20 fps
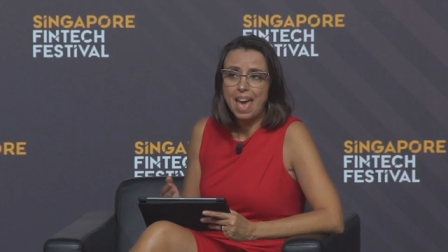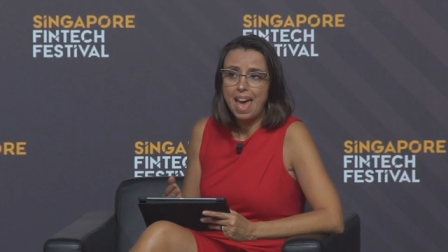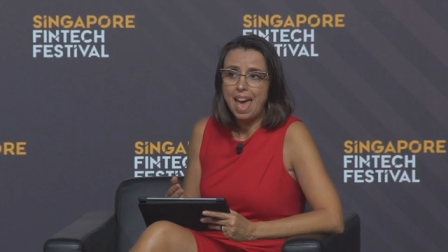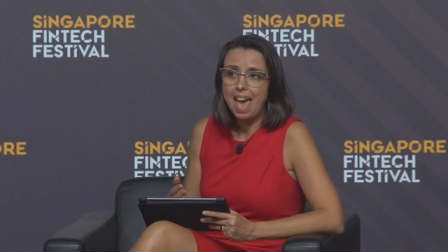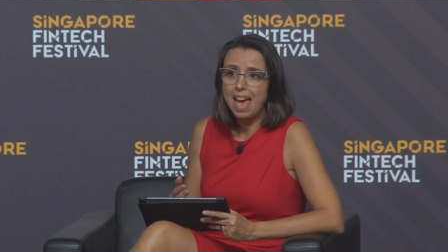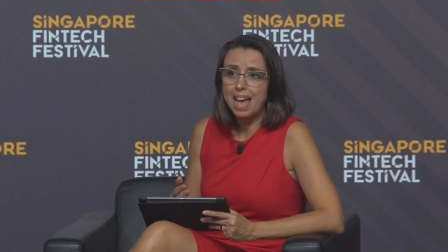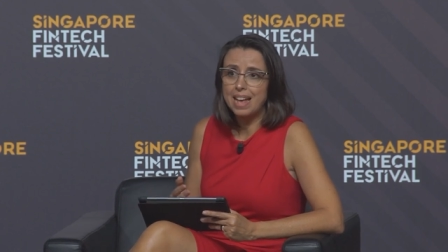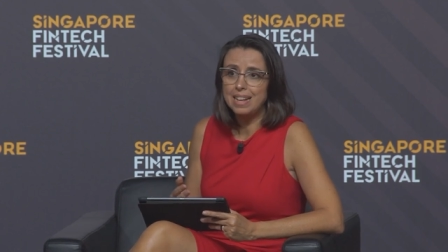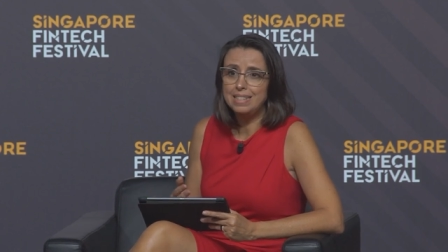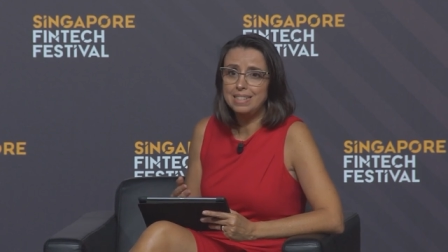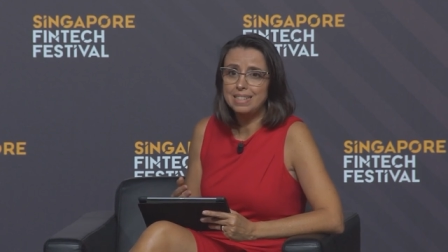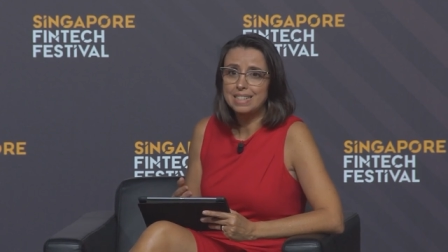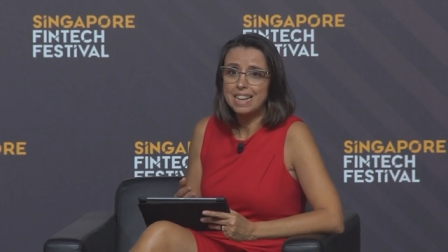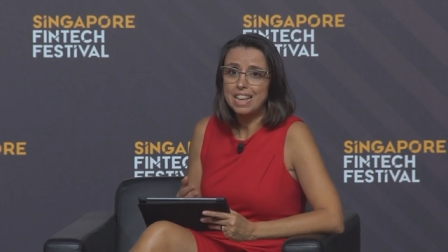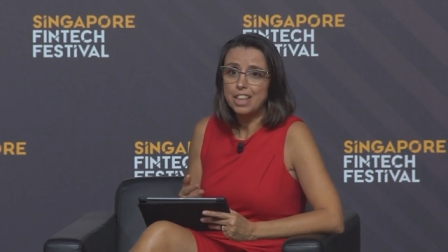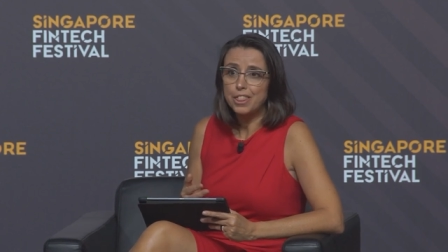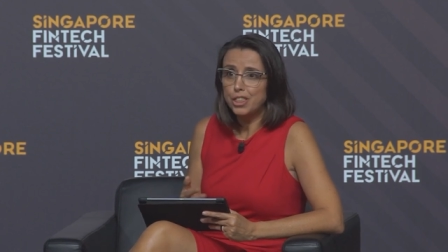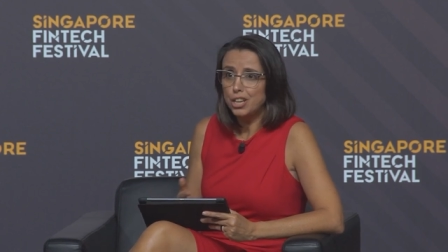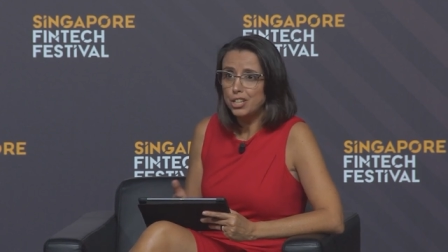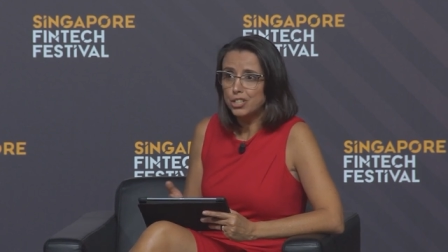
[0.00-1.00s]
And
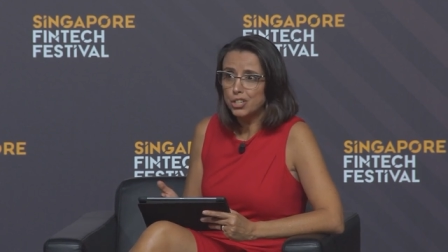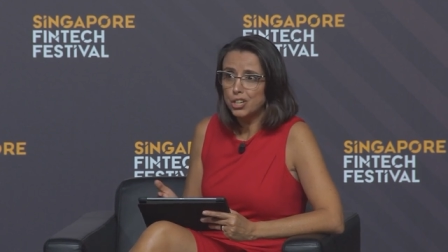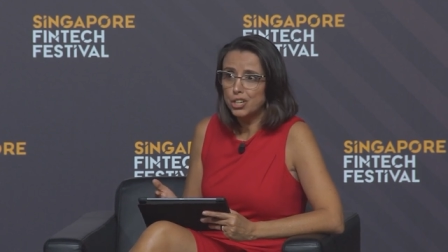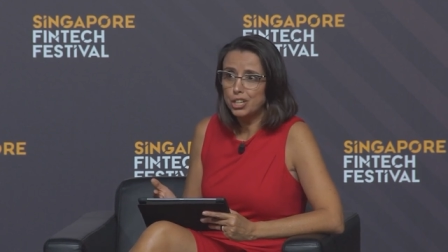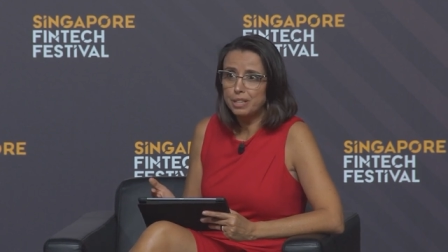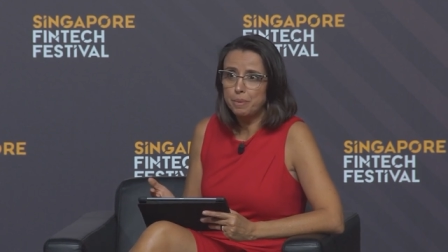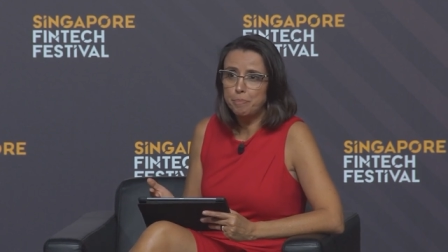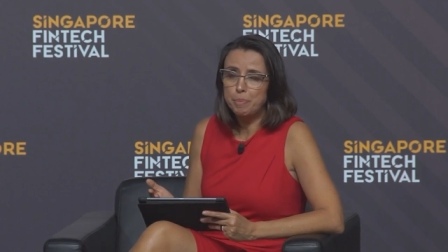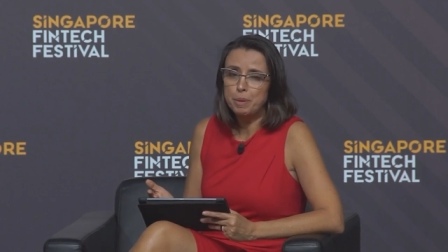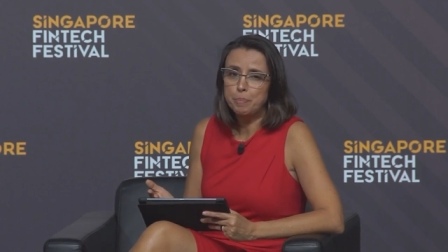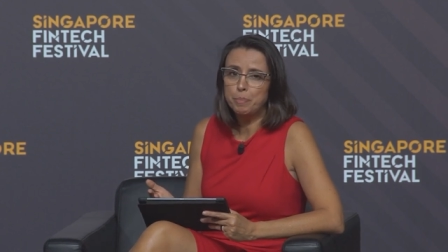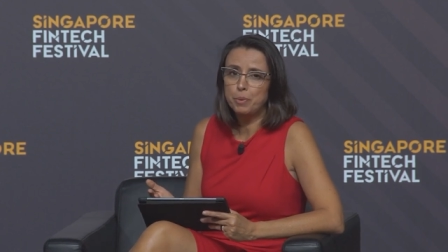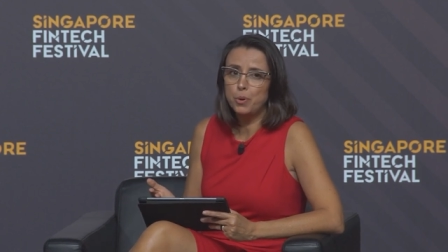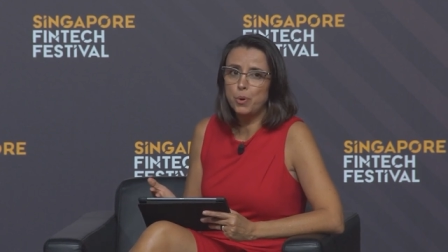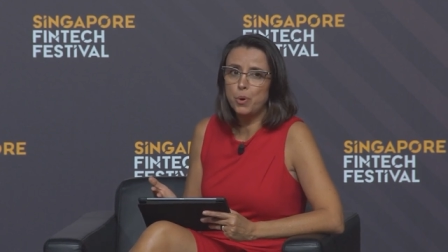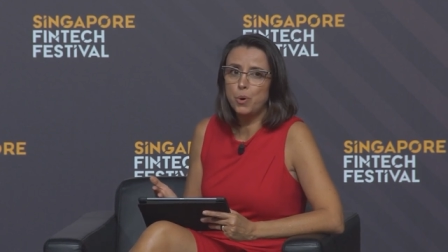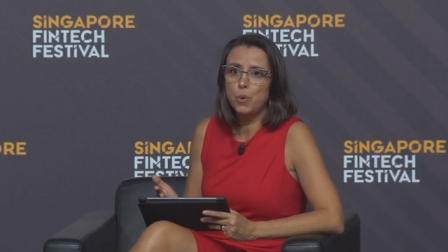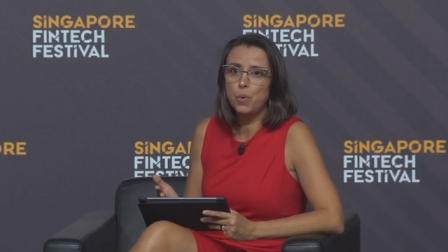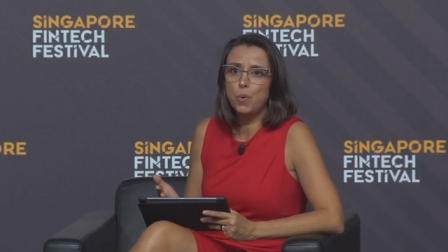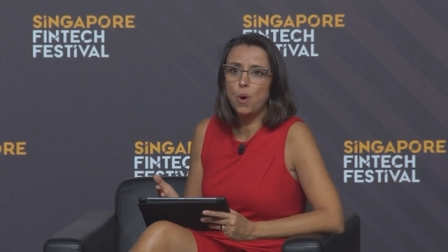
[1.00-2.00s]
these are the
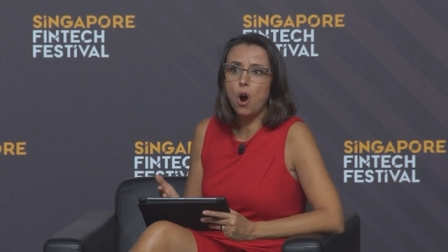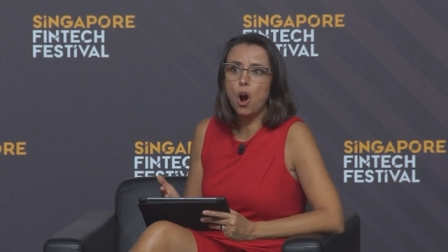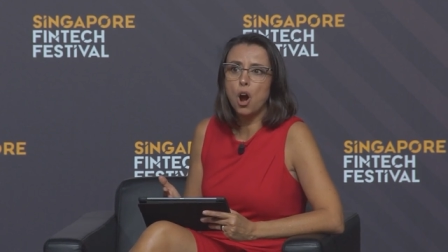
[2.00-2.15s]
people who